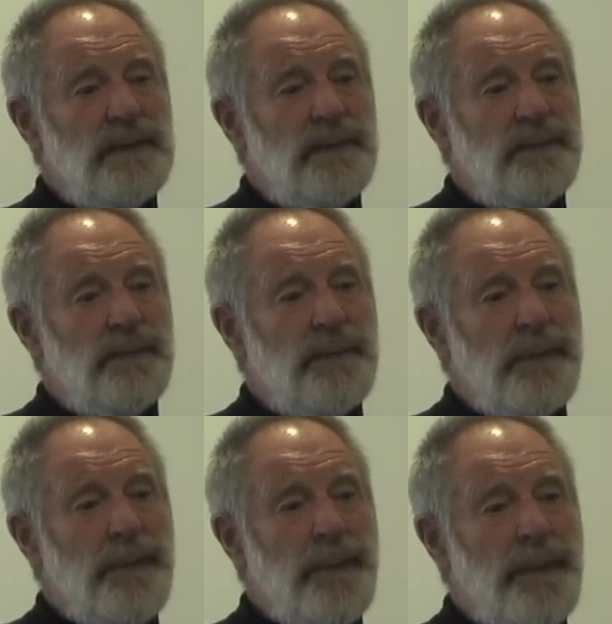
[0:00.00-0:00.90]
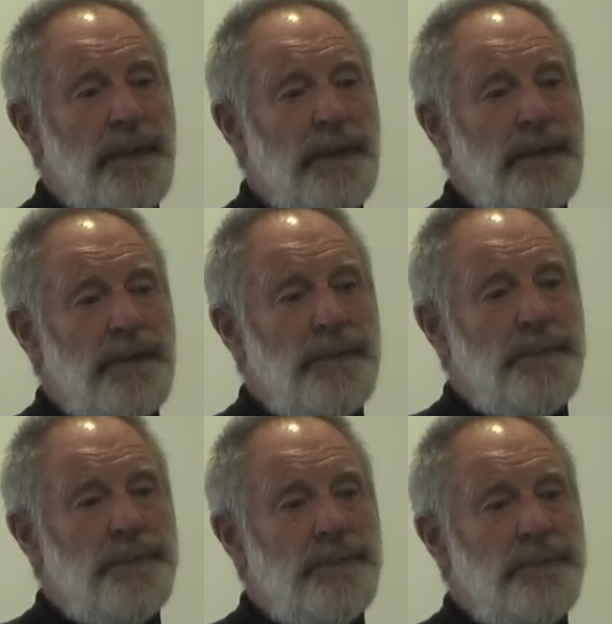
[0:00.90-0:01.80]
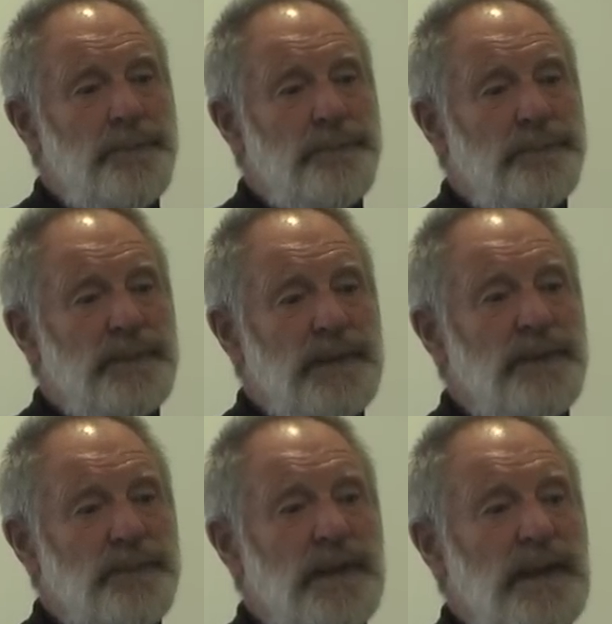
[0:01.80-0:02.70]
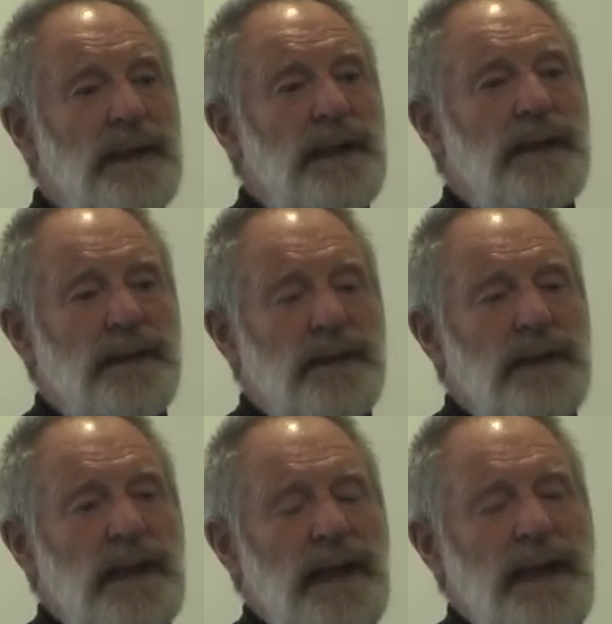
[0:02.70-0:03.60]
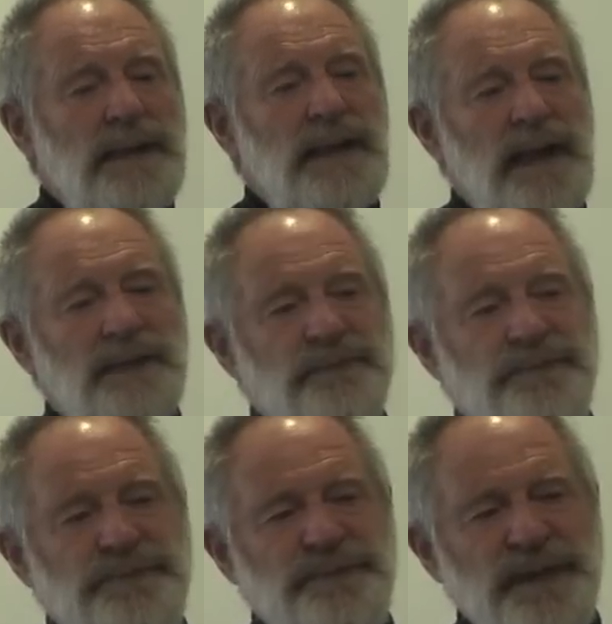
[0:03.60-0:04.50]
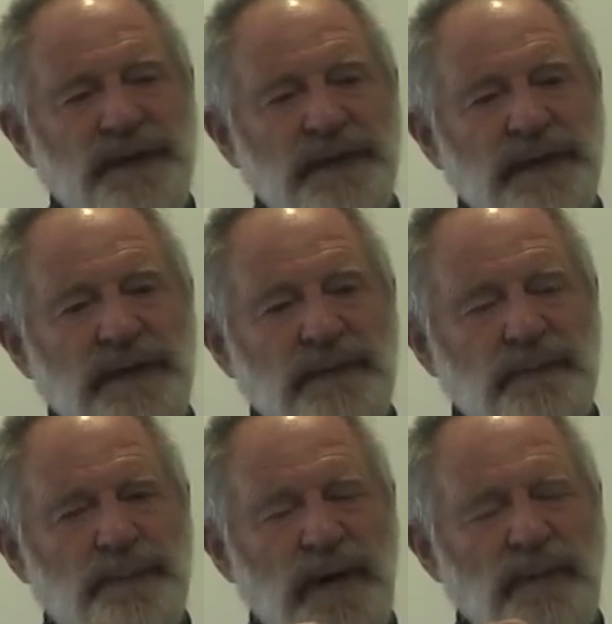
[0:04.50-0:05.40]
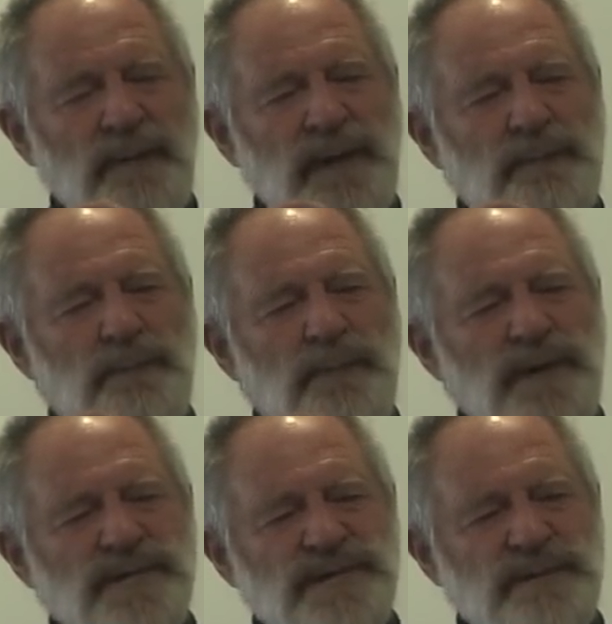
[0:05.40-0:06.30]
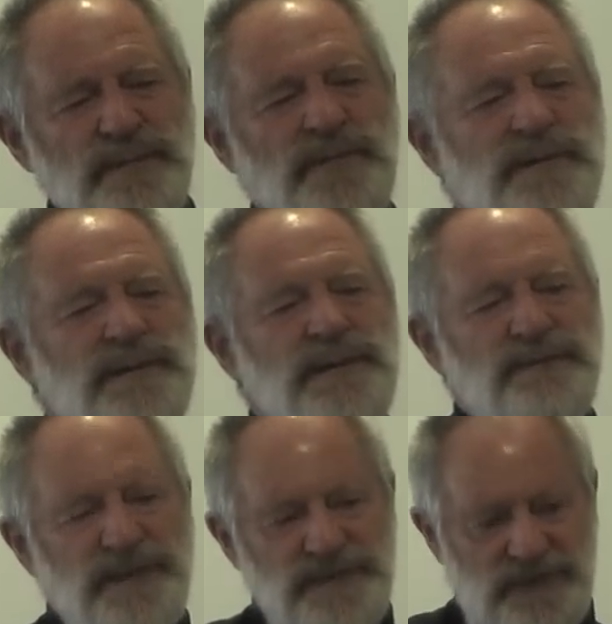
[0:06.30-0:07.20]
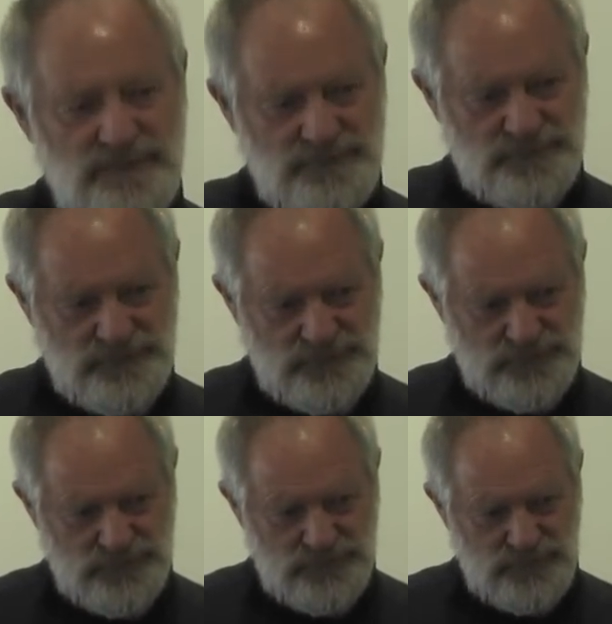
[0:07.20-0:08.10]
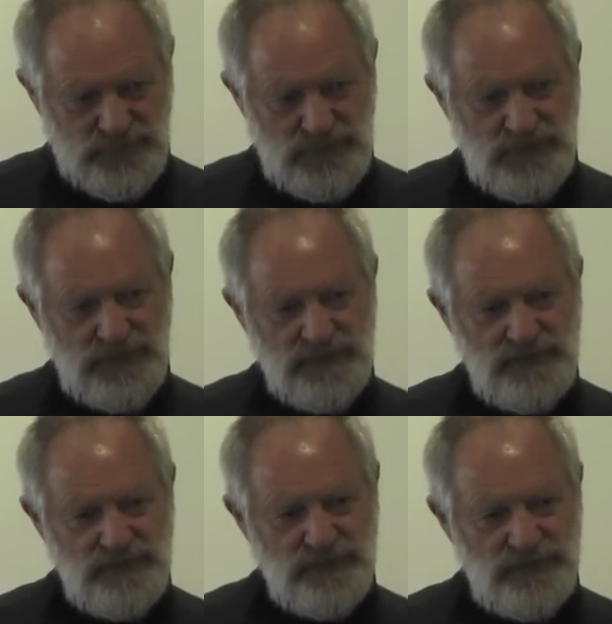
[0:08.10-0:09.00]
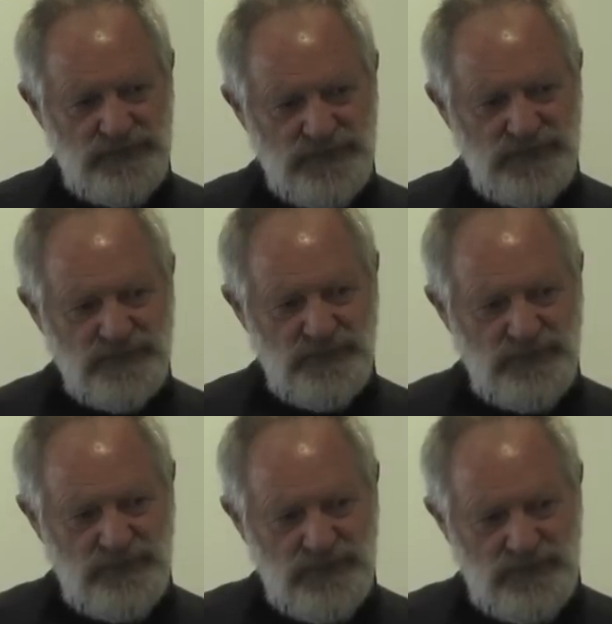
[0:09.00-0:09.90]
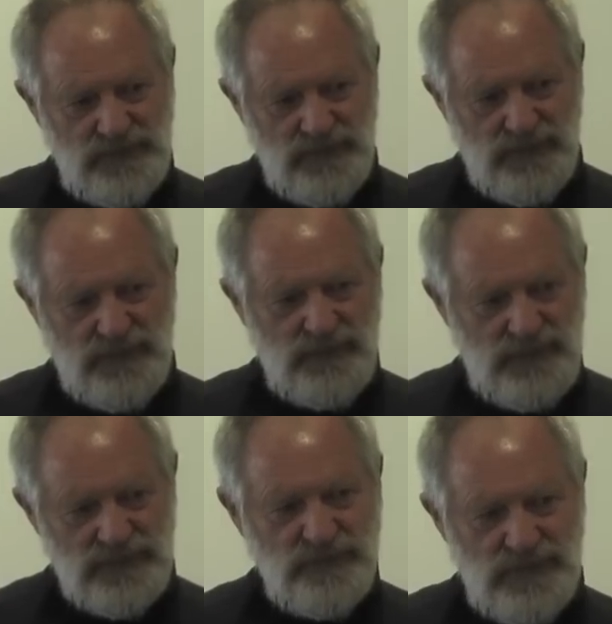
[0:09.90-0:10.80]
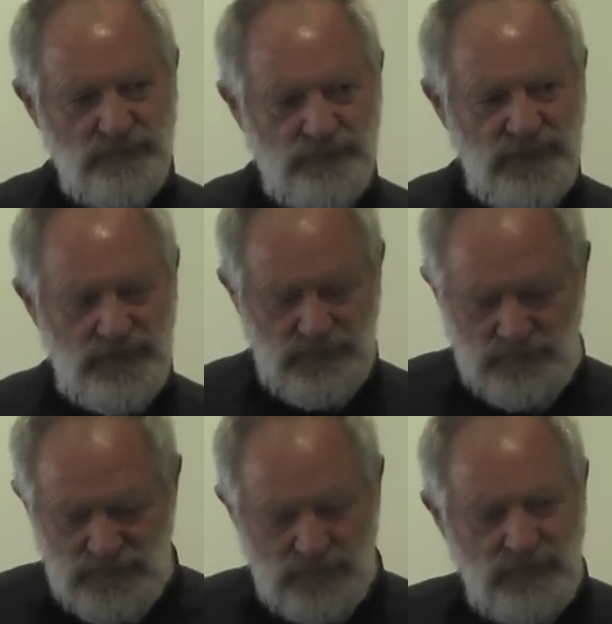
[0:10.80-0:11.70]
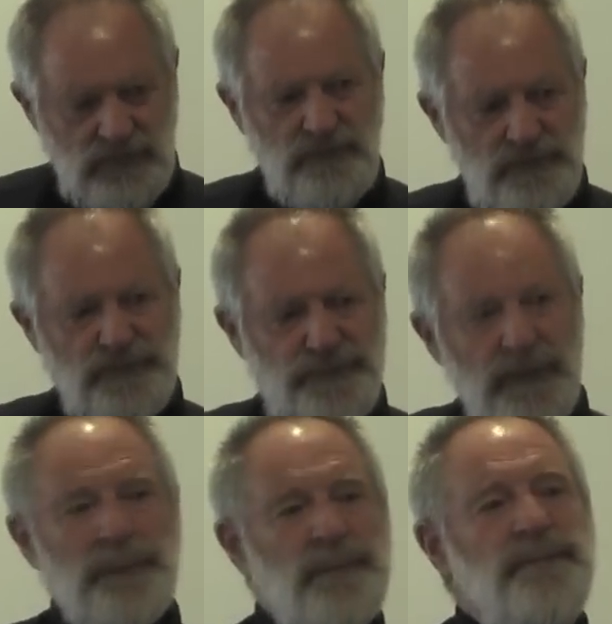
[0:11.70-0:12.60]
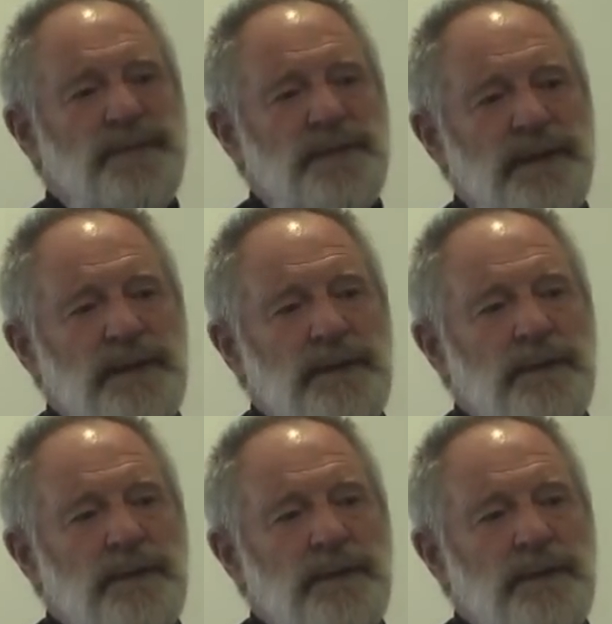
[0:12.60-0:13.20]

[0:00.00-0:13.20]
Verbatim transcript: Because I was thinking that it had to be military. Yeah, there had to be some connection. And, and very probably most important in Russia in the nineteen thirties. That's where you get a, that's where where you get a huge fillip for the.